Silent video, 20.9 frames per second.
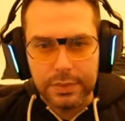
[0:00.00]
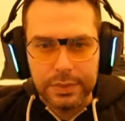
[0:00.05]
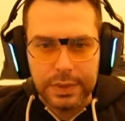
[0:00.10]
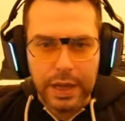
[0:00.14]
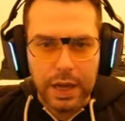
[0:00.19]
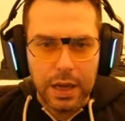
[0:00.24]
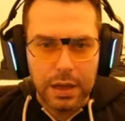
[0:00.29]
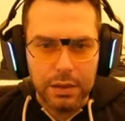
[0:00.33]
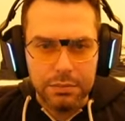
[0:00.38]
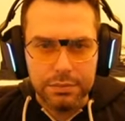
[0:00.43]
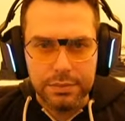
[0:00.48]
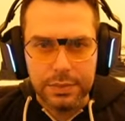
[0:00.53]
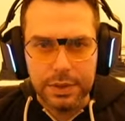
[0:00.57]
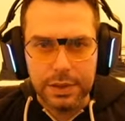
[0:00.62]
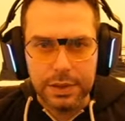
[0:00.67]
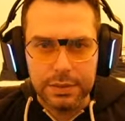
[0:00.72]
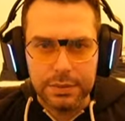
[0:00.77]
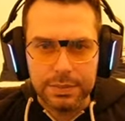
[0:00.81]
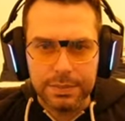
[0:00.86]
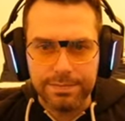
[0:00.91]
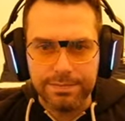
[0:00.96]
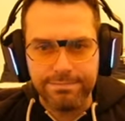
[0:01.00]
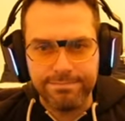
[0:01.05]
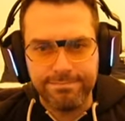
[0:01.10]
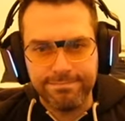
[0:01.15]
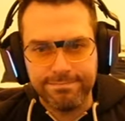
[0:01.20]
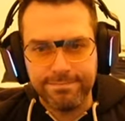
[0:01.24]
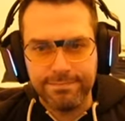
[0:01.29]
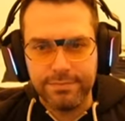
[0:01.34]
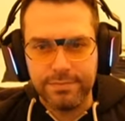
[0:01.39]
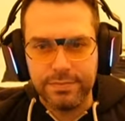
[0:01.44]
Yeah.
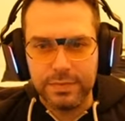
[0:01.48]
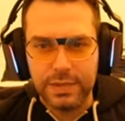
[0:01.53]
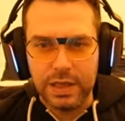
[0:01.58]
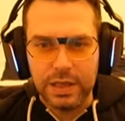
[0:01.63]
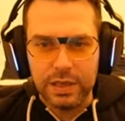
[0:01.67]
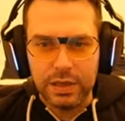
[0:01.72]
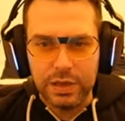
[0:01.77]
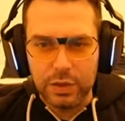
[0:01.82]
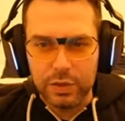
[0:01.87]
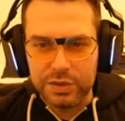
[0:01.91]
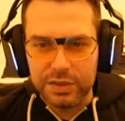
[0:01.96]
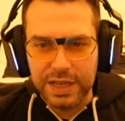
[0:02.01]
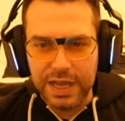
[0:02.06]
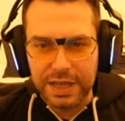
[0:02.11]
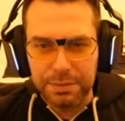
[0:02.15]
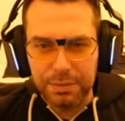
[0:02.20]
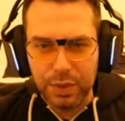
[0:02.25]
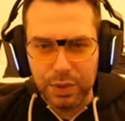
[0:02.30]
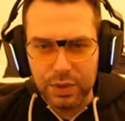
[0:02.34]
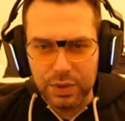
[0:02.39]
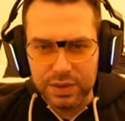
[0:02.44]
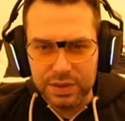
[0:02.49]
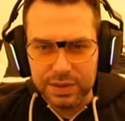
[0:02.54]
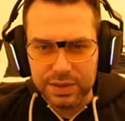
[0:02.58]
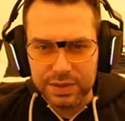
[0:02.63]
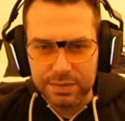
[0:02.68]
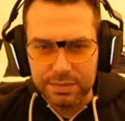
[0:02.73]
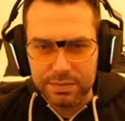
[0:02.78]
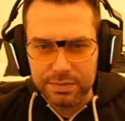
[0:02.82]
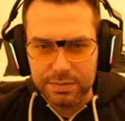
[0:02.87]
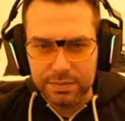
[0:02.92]
No set
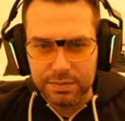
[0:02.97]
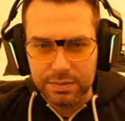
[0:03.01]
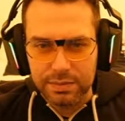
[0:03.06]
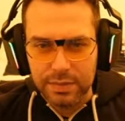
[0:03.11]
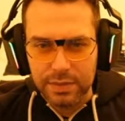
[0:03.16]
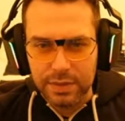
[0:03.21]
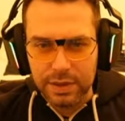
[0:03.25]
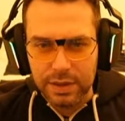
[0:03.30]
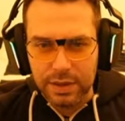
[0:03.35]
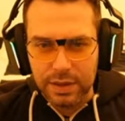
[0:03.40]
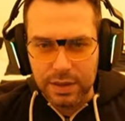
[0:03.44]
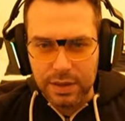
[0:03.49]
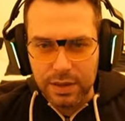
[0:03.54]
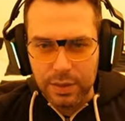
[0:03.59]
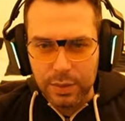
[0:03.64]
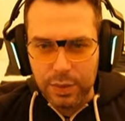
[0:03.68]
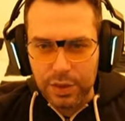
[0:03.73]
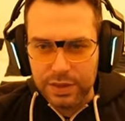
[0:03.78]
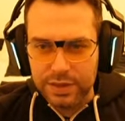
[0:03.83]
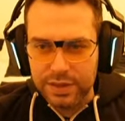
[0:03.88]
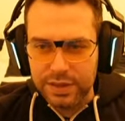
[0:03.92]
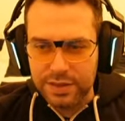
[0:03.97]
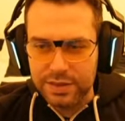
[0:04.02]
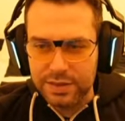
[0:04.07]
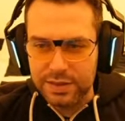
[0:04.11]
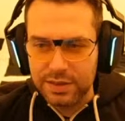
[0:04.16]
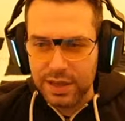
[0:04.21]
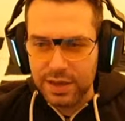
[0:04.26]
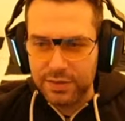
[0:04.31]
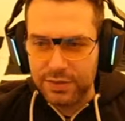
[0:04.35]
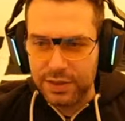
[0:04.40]
bonus. But he's
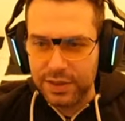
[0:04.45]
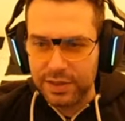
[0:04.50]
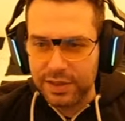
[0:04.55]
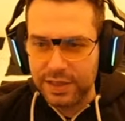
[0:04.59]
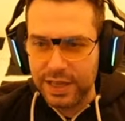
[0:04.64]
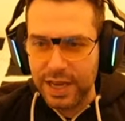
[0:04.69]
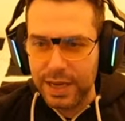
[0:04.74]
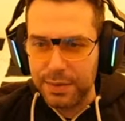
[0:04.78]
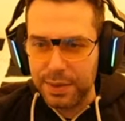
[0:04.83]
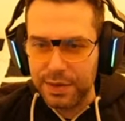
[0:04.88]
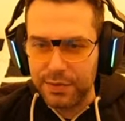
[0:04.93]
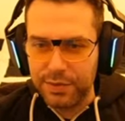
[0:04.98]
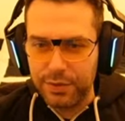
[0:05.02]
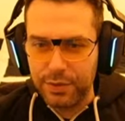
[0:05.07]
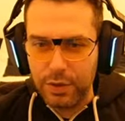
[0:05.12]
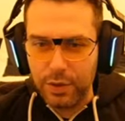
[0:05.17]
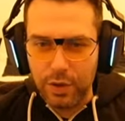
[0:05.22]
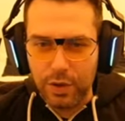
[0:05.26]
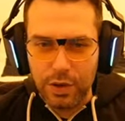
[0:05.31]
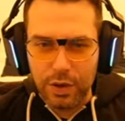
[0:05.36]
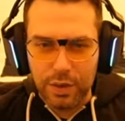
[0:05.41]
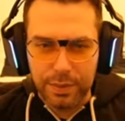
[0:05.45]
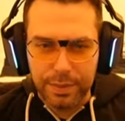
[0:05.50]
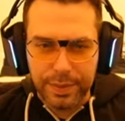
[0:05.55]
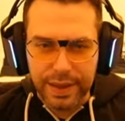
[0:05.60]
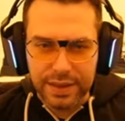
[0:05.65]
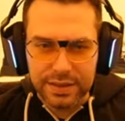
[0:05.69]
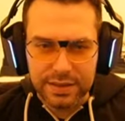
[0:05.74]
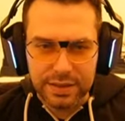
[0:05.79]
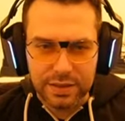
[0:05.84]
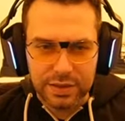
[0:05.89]
definitely aiming for
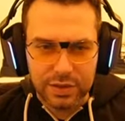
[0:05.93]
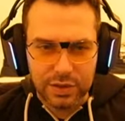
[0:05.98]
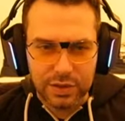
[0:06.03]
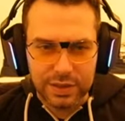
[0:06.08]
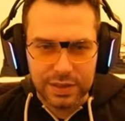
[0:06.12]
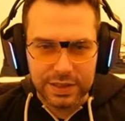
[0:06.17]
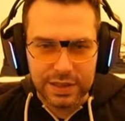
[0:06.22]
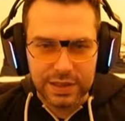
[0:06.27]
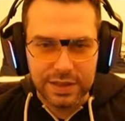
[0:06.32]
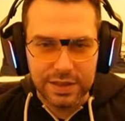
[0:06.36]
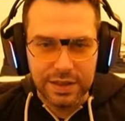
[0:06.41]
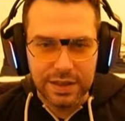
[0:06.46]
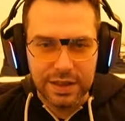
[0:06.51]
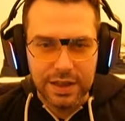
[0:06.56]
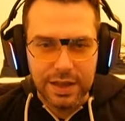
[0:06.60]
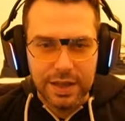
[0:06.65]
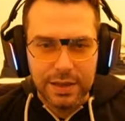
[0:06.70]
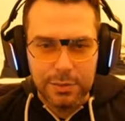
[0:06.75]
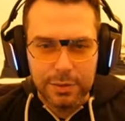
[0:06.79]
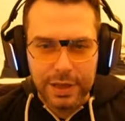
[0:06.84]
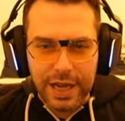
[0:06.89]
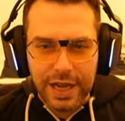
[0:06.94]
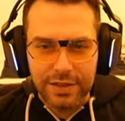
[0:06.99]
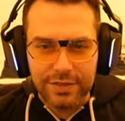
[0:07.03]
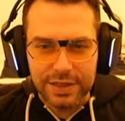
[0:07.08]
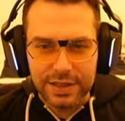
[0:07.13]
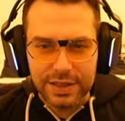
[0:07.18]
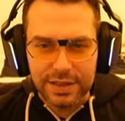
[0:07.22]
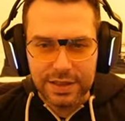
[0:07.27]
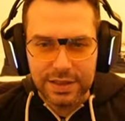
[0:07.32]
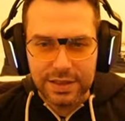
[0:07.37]
best and sword gear. We have
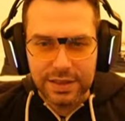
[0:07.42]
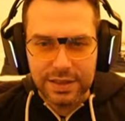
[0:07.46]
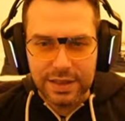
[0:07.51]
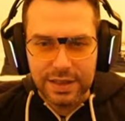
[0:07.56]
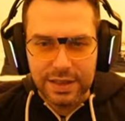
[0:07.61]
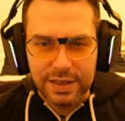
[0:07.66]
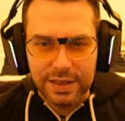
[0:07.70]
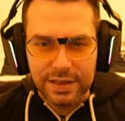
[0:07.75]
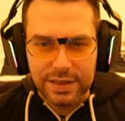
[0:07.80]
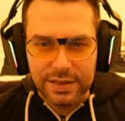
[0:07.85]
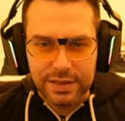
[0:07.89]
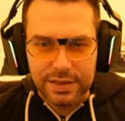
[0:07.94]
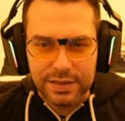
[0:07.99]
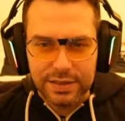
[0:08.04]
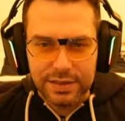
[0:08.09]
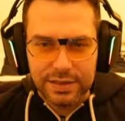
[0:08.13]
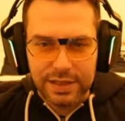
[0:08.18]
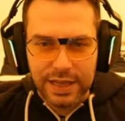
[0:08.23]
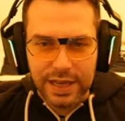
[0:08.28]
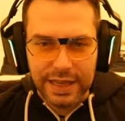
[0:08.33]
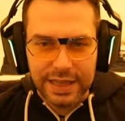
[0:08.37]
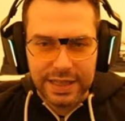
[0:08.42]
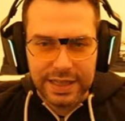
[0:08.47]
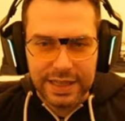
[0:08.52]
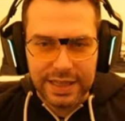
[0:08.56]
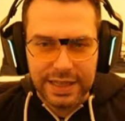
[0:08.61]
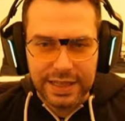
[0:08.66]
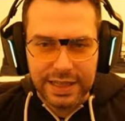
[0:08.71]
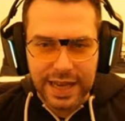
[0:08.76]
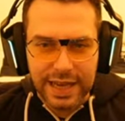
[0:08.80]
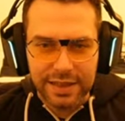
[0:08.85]
a
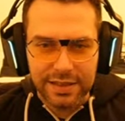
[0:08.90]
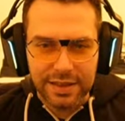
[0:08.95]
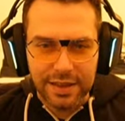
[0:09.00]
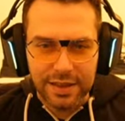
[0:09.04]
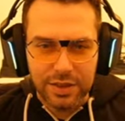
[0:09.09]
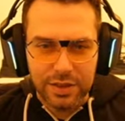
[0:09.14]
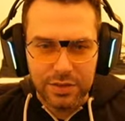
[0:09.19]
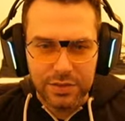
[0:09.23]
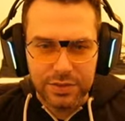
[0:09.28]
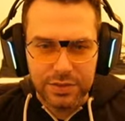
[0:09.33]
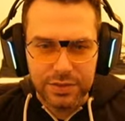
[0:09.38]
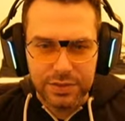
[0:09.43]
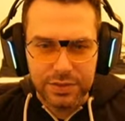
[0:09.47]
tanky Gandalf.